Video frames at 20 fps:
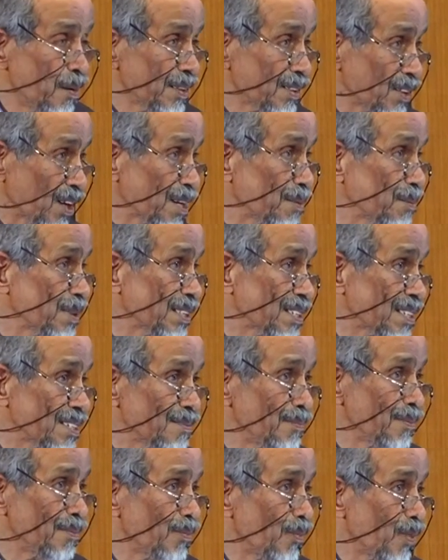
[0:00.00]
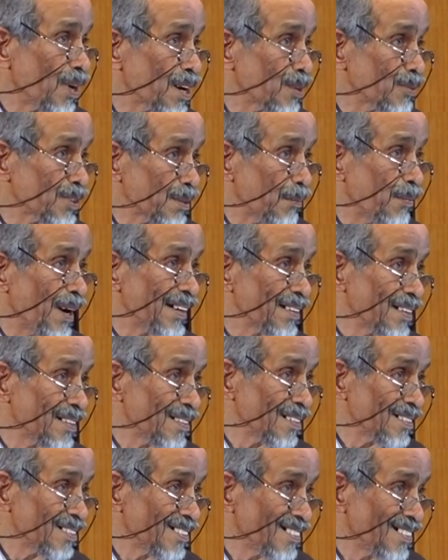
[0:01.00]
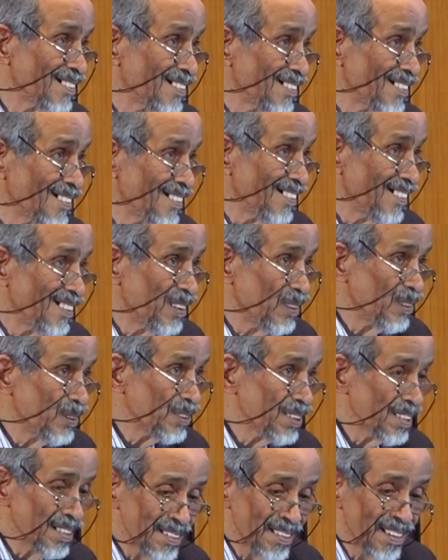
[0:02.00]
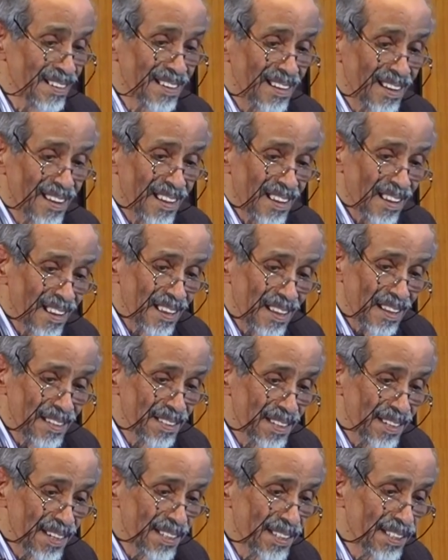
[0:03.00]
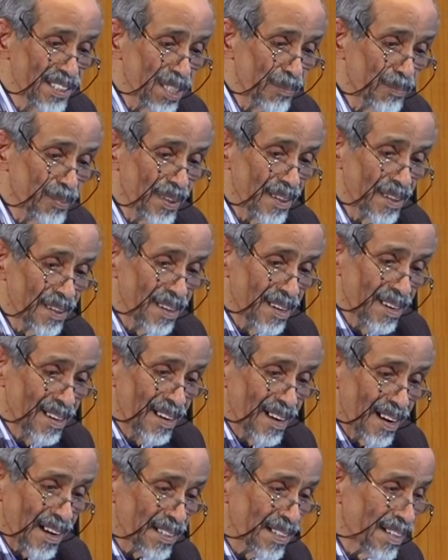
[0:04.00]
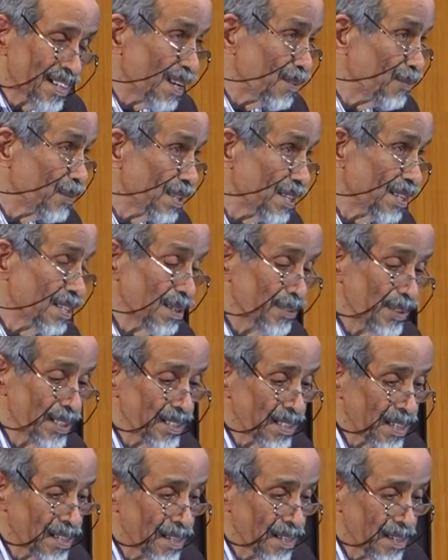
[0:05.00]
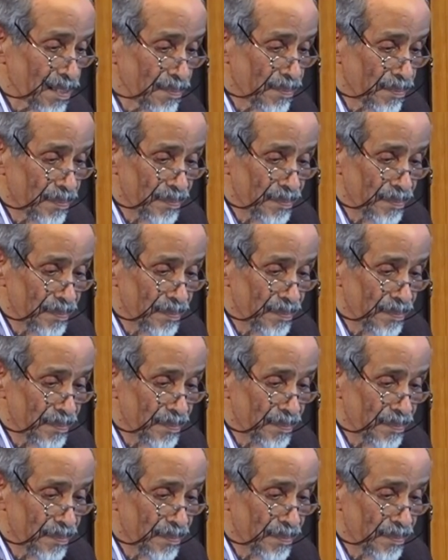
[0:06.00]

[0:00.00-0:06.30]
Ptolemy's model was abandoned. You see, it disappeared at the time when these events occurred,